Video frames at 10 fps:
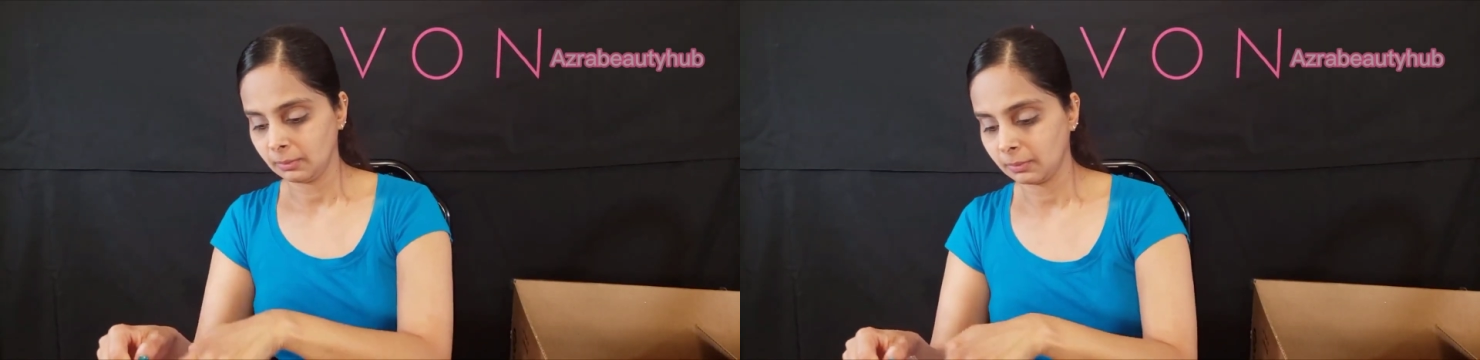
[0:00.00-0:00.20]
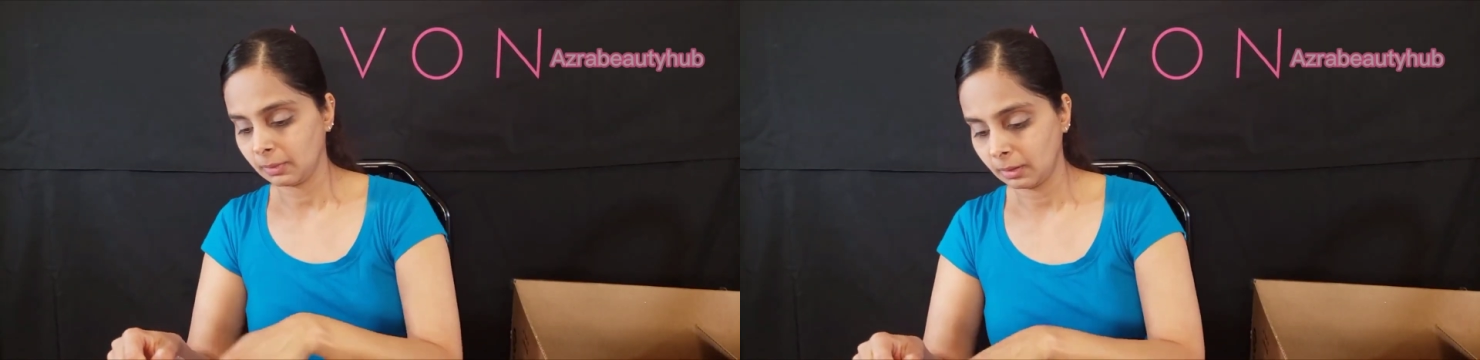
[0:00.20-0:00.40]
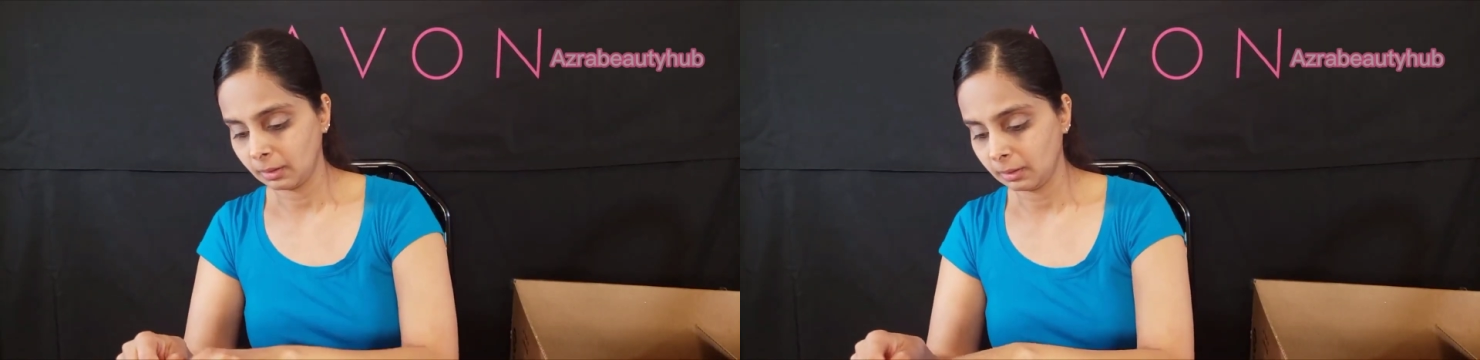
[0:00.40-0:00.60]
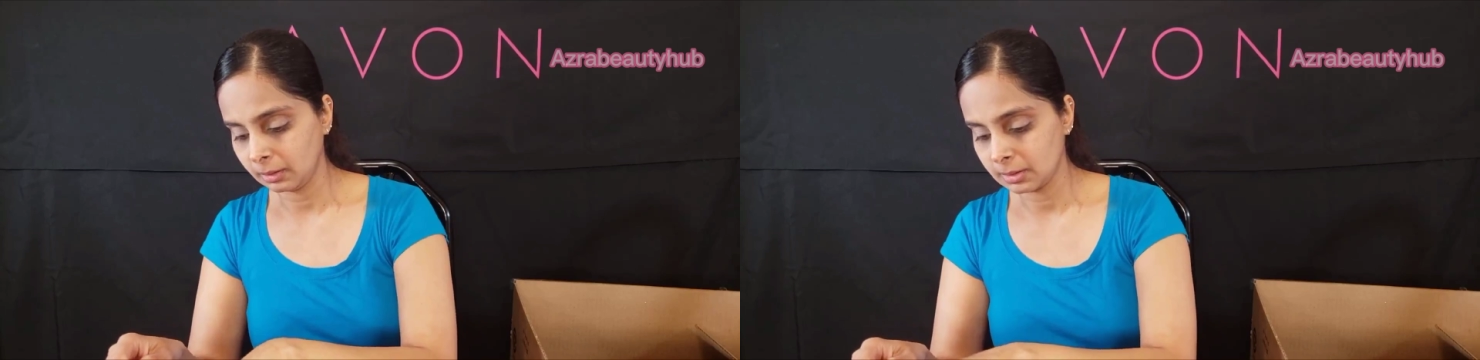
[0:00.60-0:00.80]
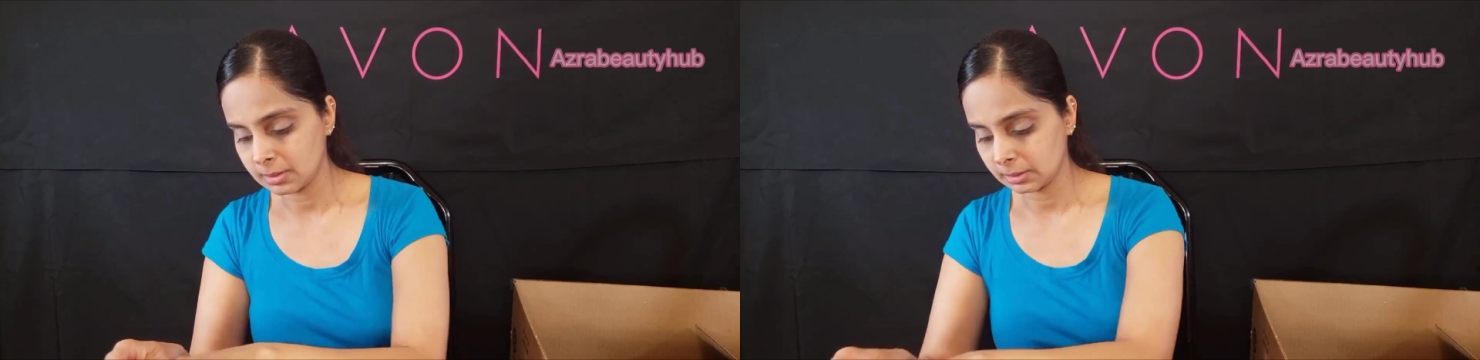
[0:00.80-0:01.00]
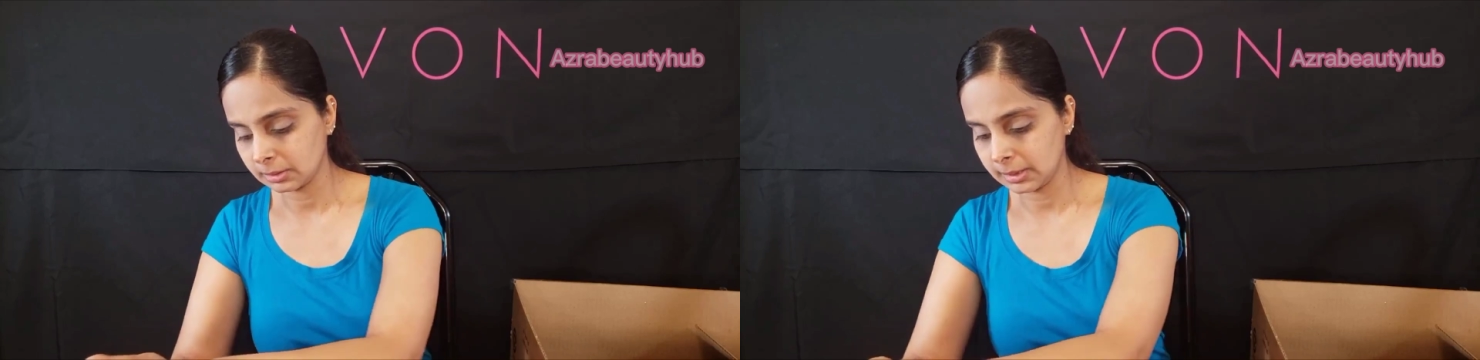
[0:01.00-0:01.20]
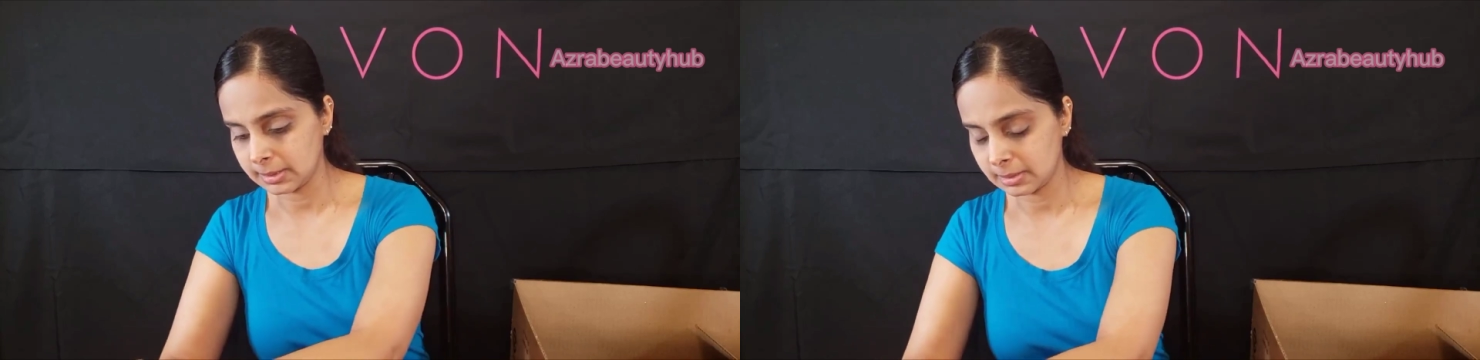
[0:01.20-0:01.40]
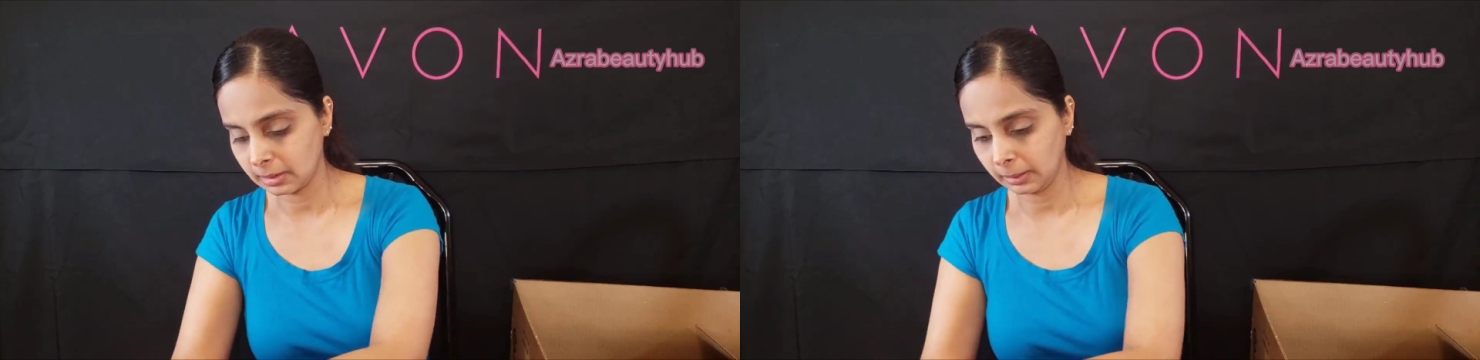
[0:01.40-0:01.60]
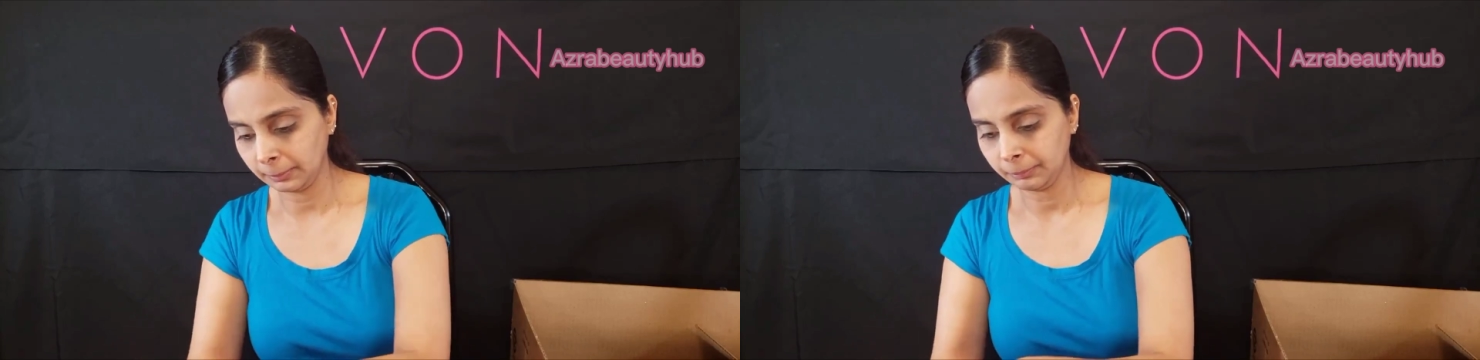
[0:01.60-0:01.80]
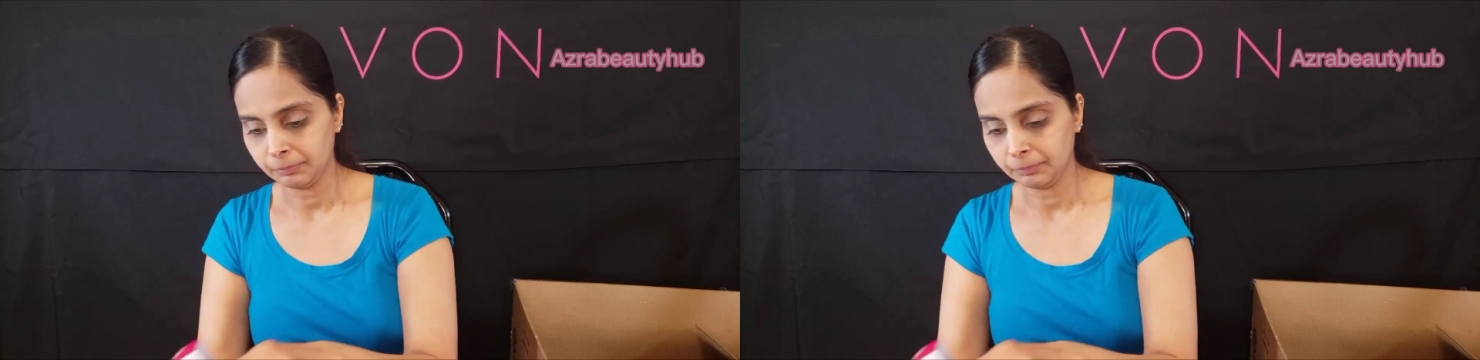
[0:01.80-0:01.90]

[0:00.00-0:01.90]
Okay, so let's see.